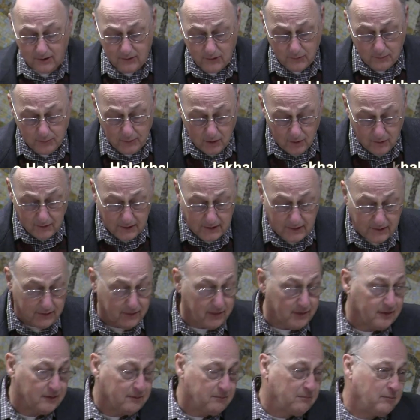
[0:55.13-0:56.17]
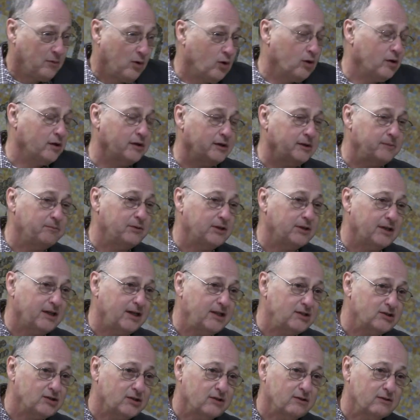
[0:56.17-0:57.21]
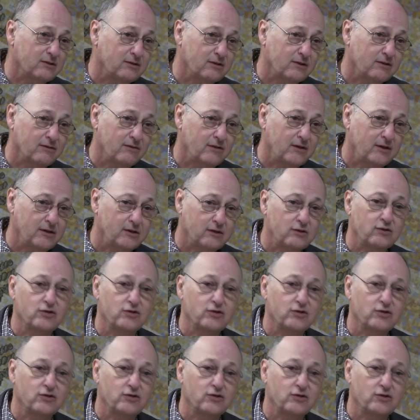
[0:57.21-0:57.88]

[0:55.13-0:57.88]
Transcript: exploring the moral implications of the